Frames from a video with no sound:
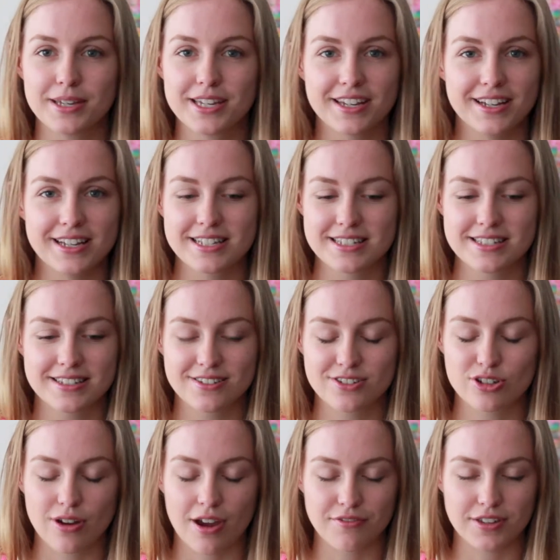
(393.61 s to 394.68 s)
because
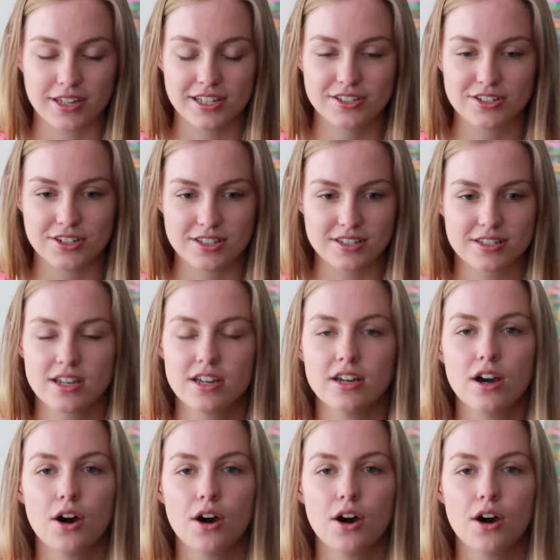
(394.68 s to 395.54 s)
the traffic is just